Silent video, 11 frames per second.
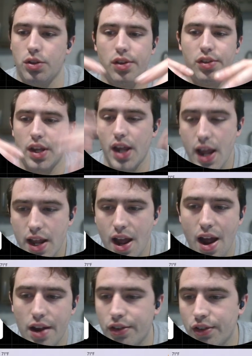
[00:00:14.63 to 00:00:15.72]
They say
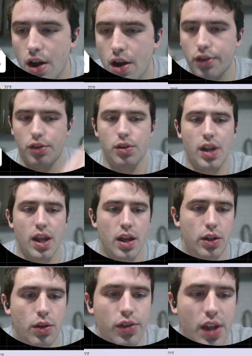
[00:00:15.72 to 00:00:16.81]
AI sucks, you can't
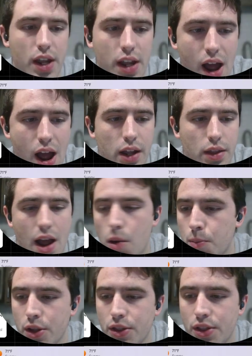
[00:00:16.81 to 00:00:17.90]
use AI, the
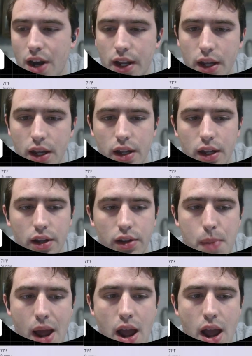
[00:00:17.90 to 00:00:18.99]
output that I get is
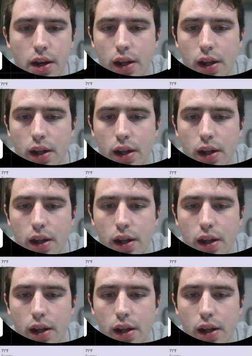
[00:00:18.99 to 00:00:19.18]
bad.